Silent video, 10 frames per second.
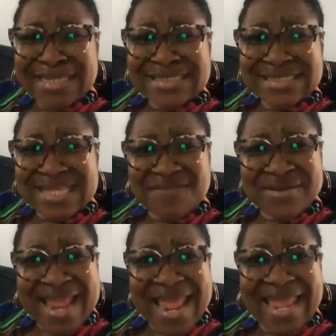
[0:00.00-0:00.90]
7
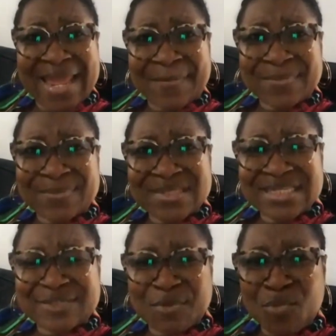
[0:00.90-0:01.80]
a.m.,
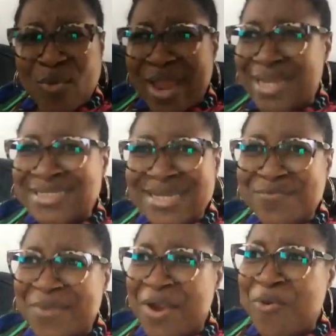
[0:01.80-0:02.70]
these people
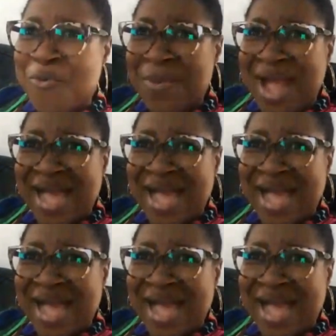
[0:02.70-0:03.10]
entered my room,